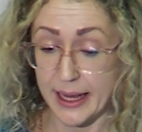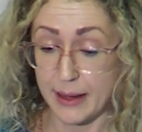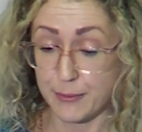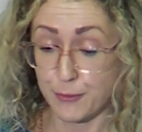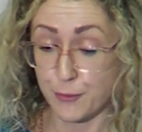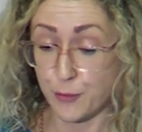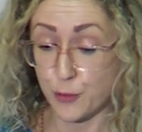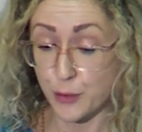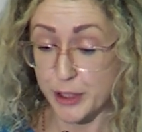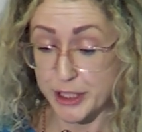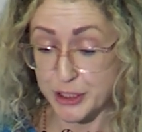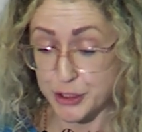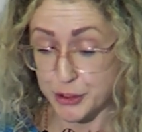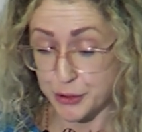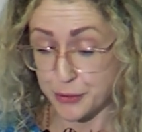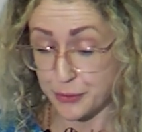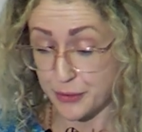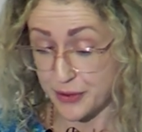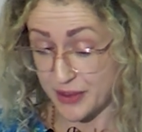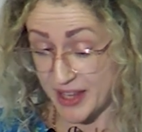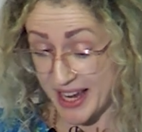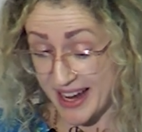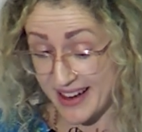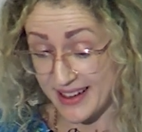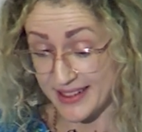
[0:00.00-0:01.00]

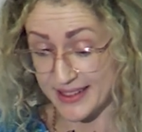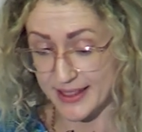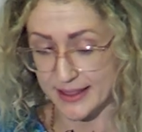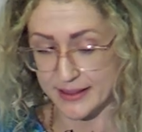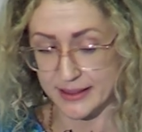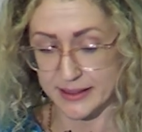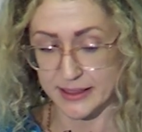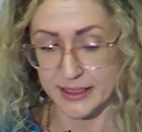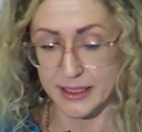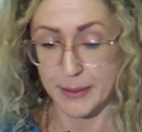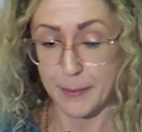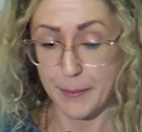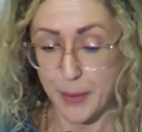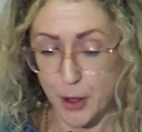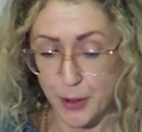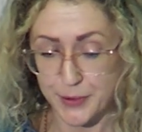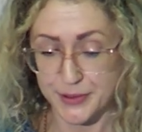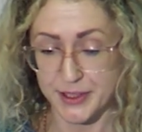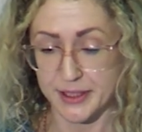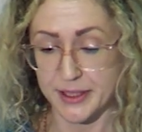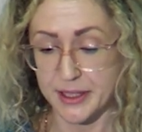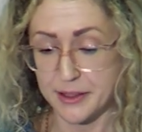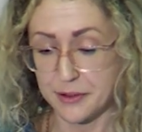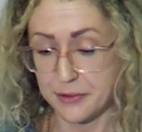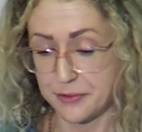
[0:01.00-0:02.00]
42,000
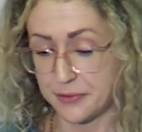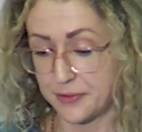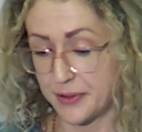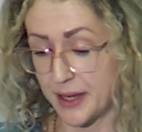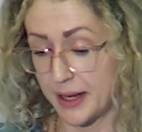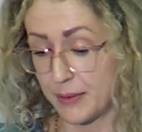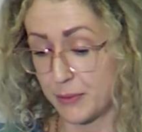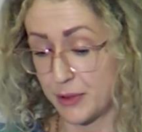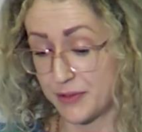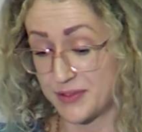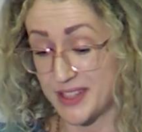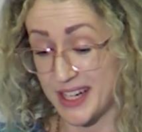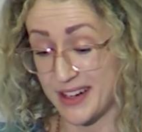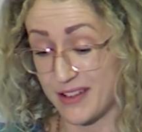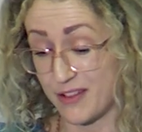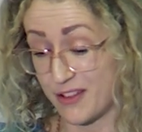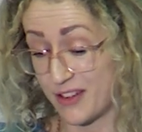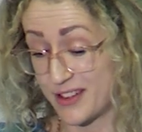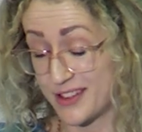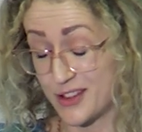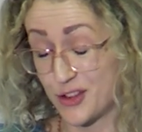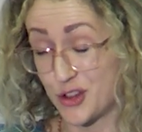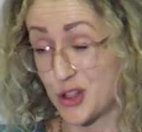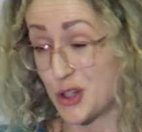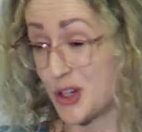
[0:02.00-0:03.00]
positive, and we've done
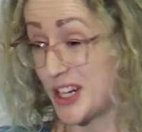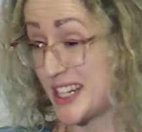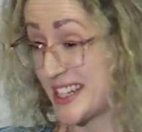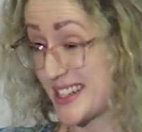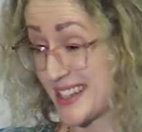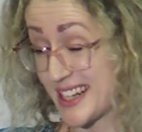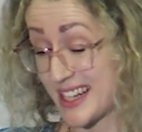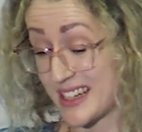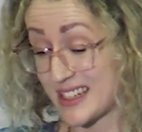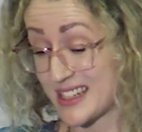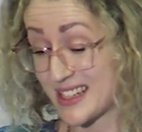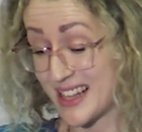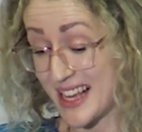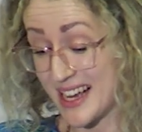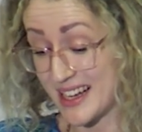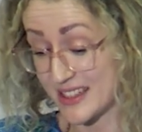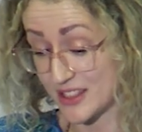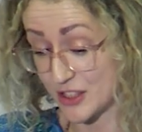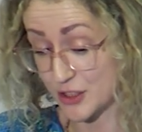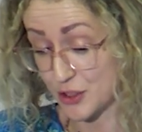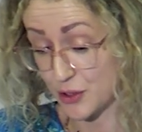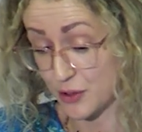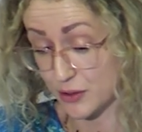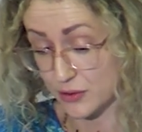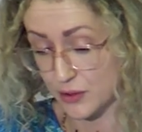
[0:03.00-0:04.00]

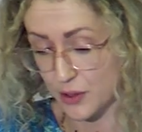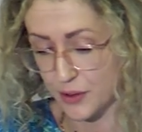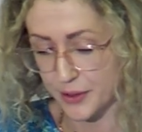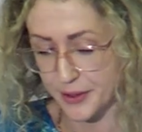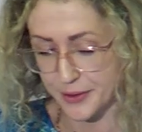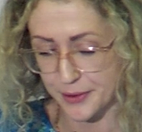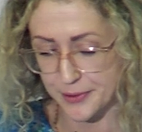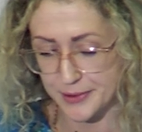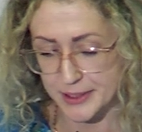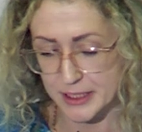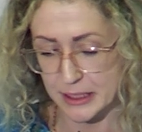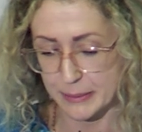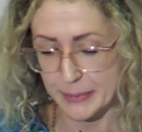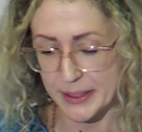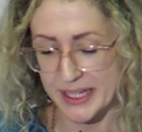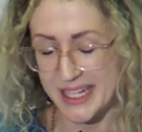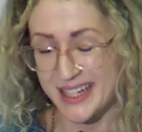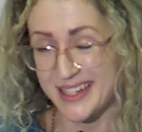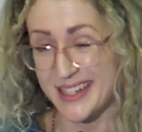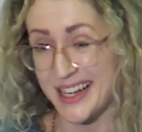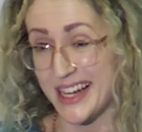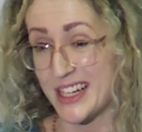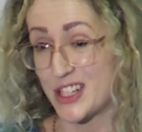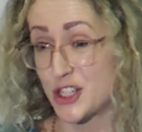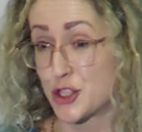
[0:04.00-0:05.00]
36,000 odd
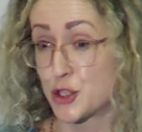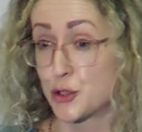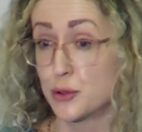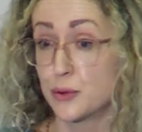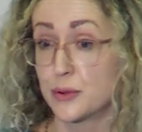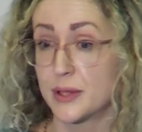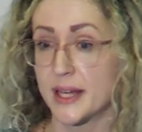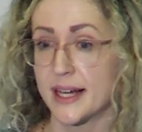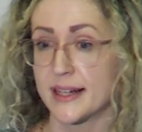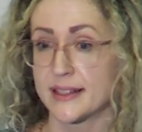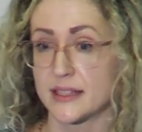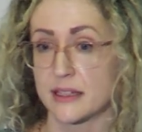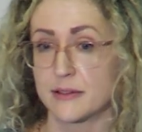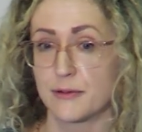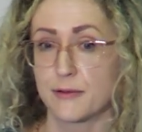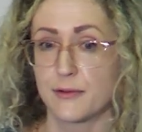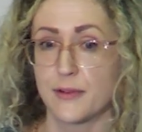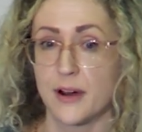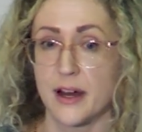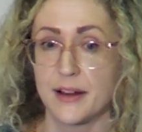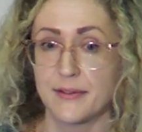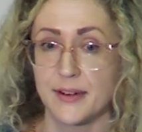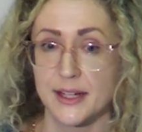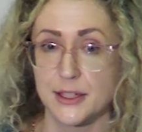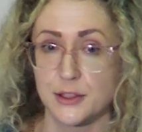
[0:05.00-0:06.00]
colonoscopies and
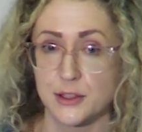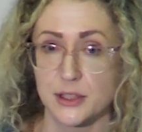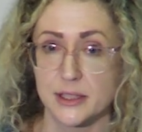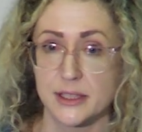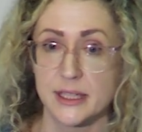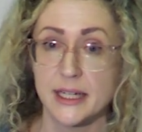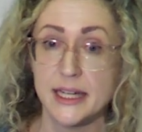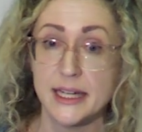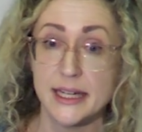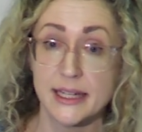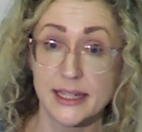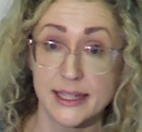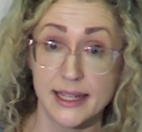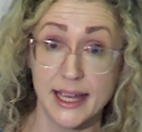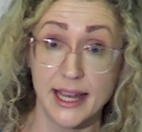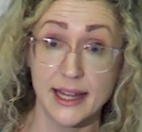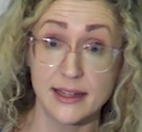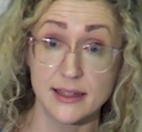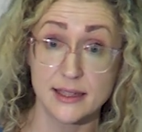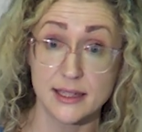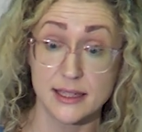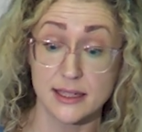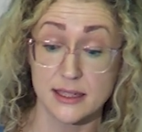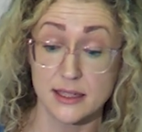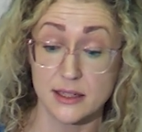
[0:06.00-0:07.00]
2,500
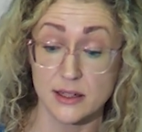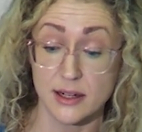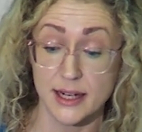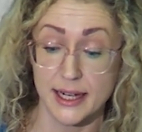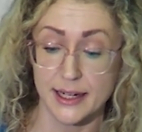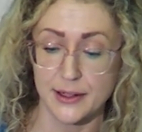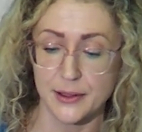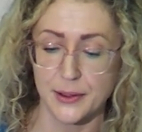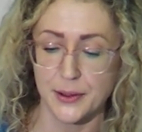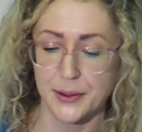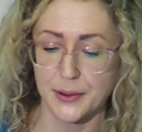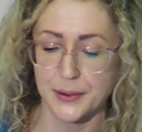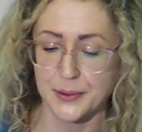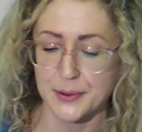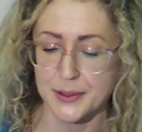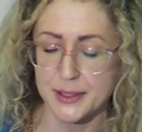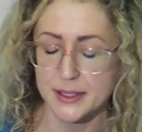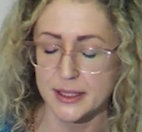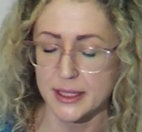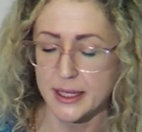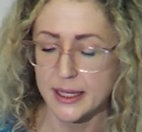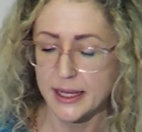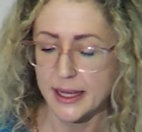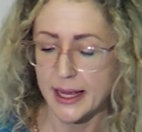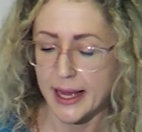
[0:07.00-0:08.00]
cancers
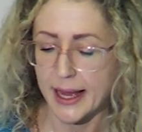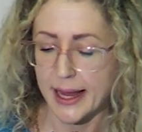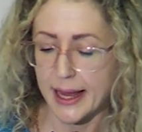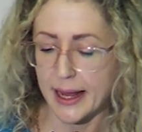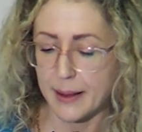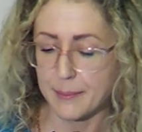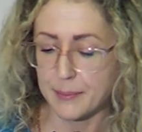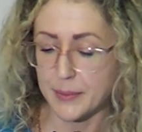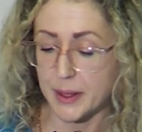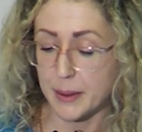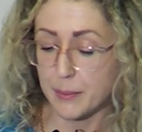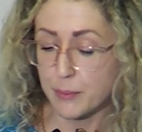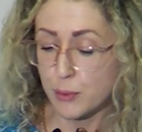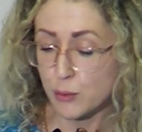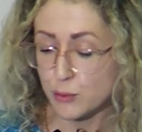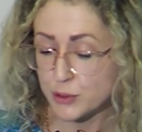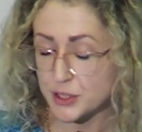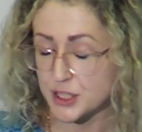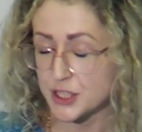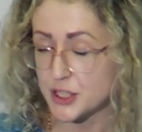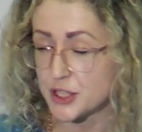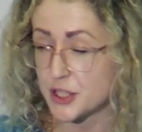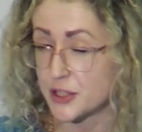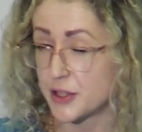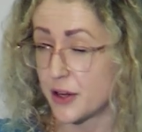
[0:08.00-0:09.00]
diagnosed.
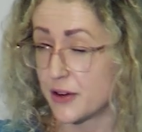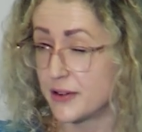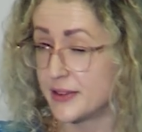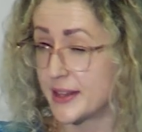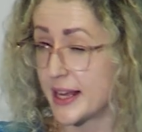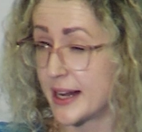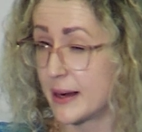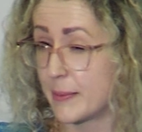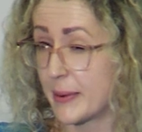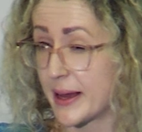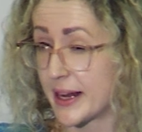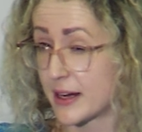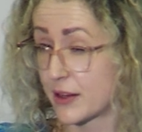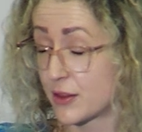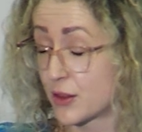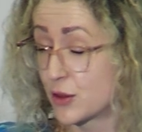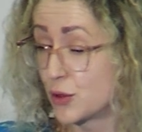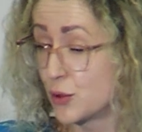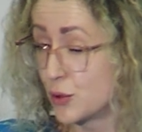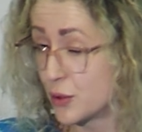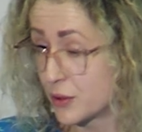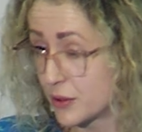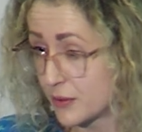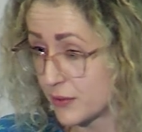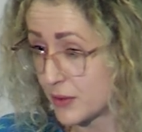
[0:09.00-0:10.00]
Important to note that about
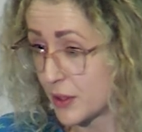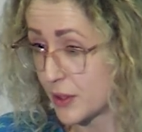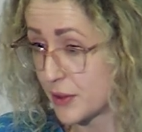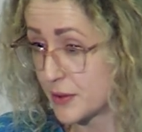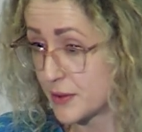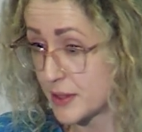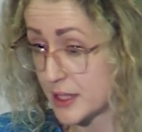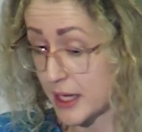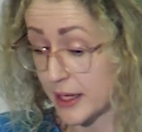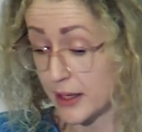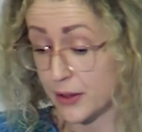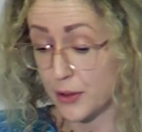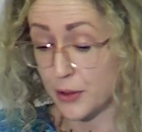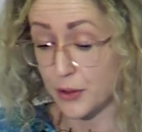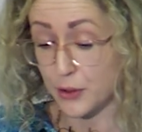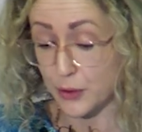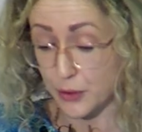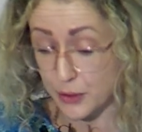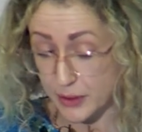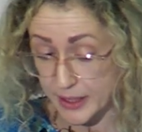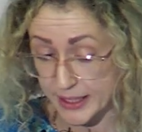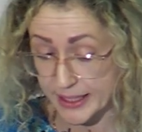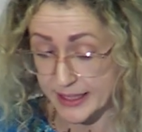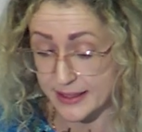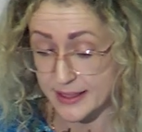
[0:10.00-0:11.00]
1/3 of those are
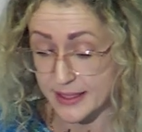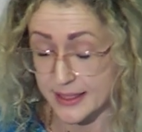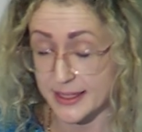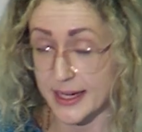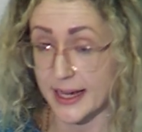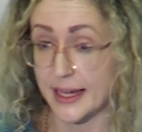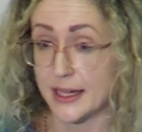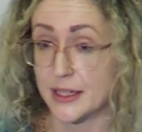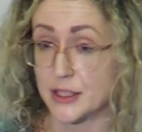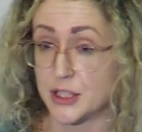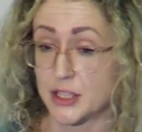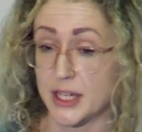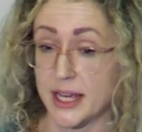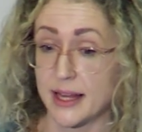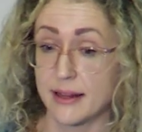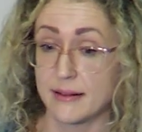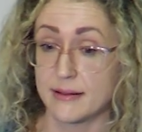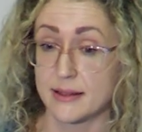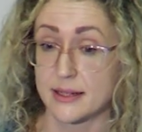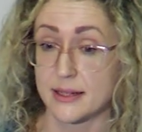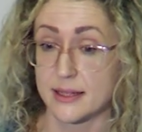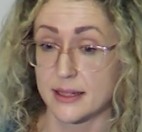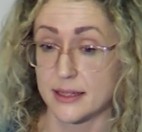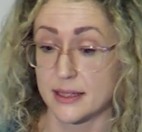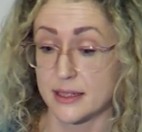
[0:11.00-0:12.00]
early stage
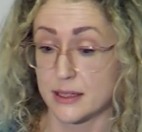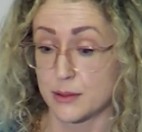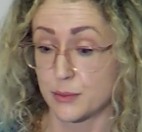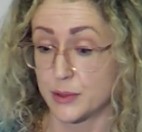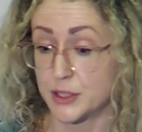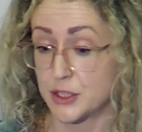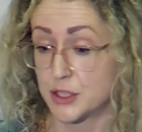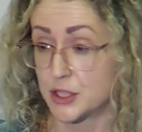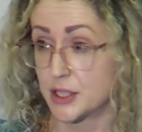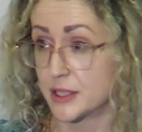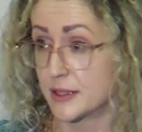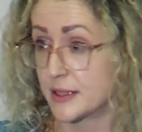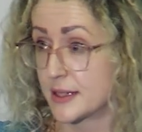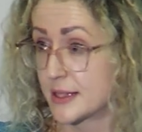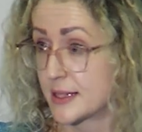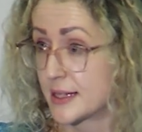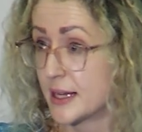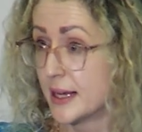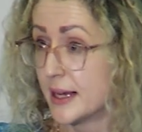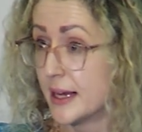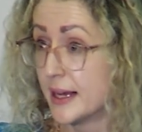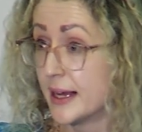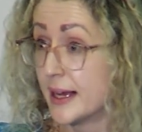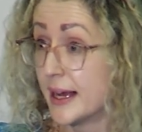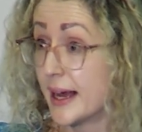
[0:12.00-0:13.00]
cancers, which is
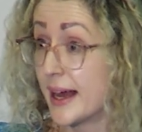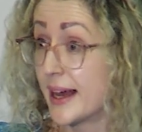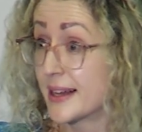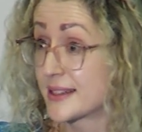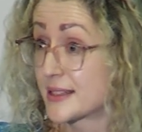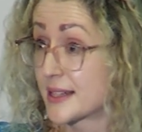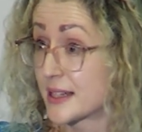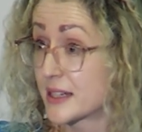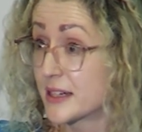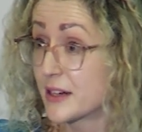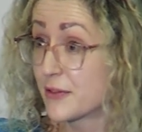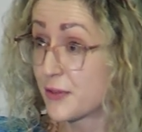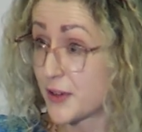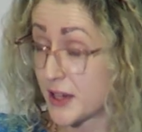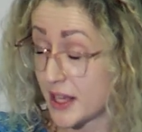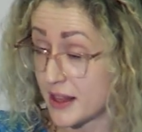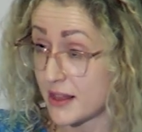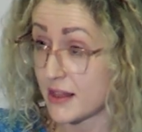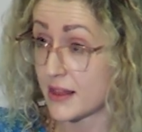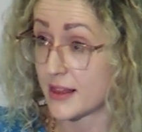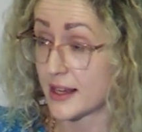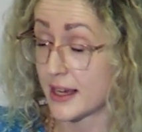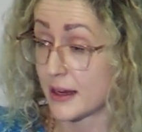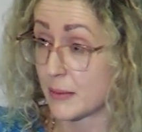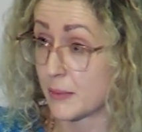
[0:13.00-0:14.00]
a
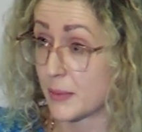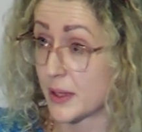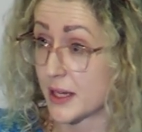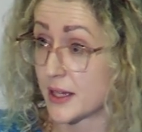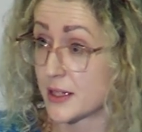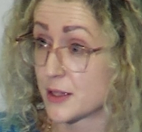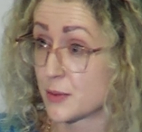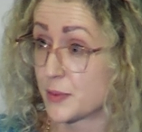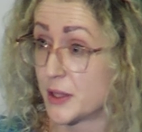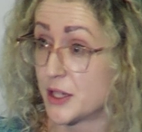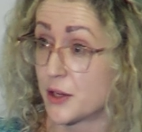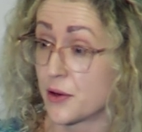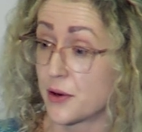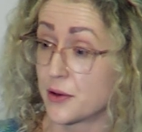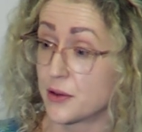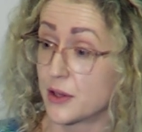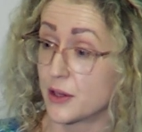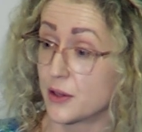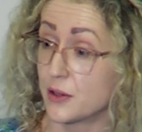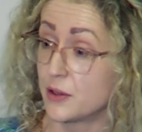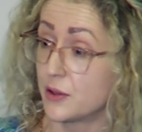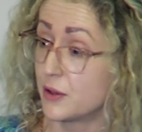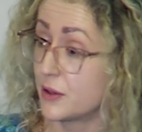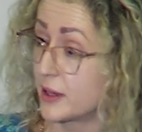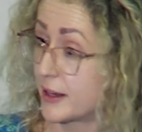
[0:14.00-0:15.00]
significant thing because we know
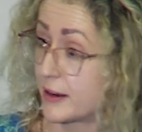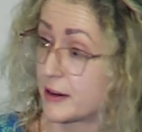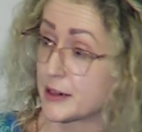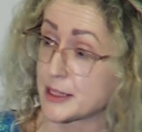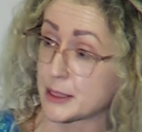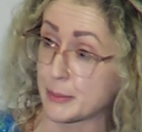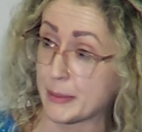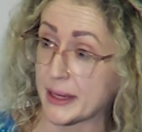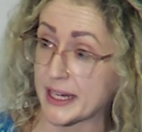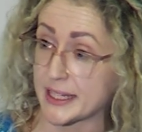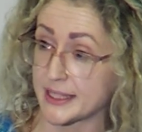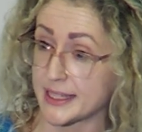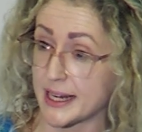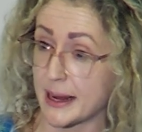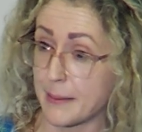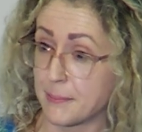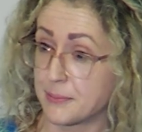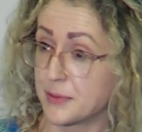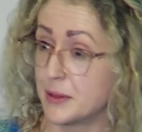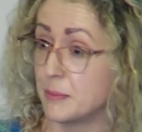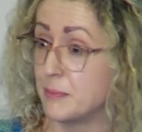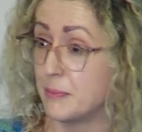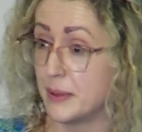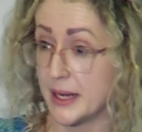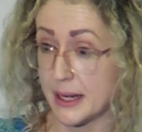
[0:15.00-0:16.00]
that earlier it's picked
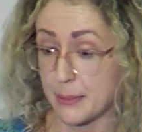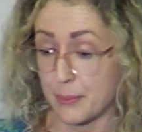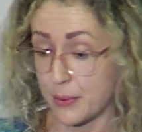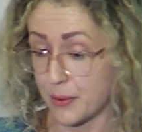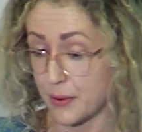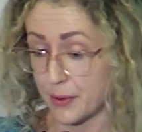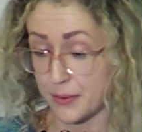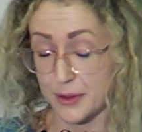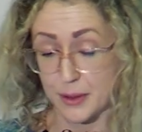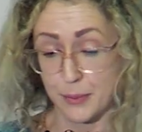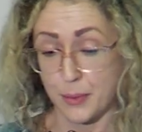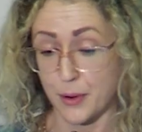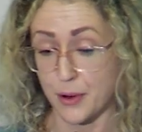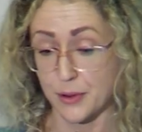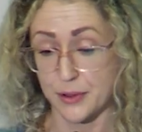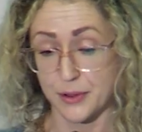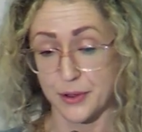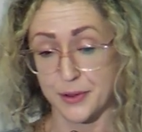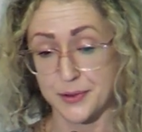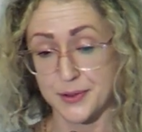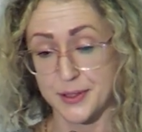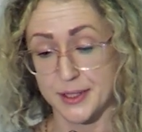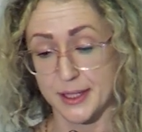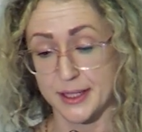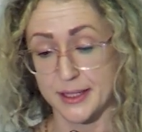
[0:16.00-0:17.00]
up, the better the
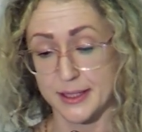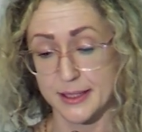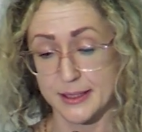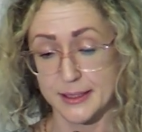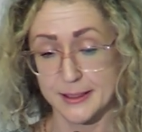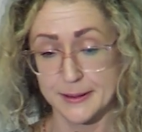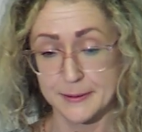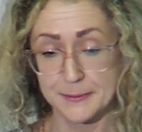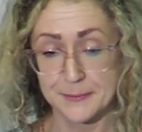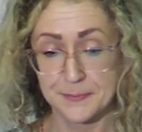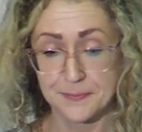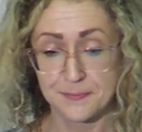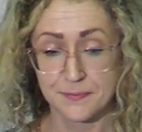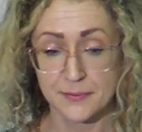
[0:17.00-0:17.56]
prognosis.